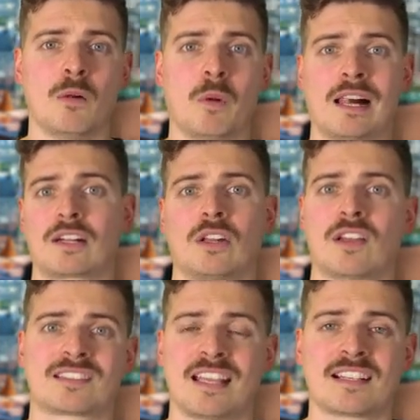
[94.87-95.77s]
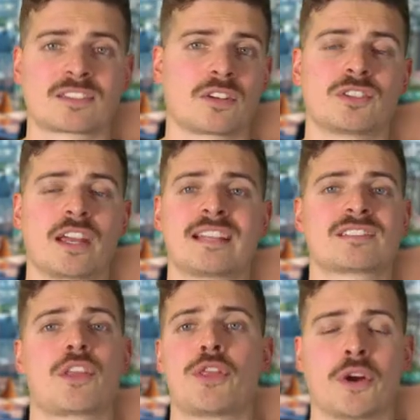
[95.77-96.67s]
while clause 6 contains
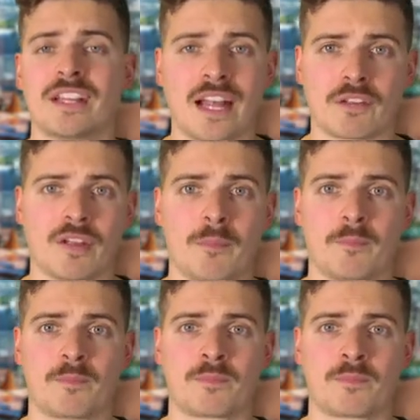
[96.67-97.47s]
39 of them.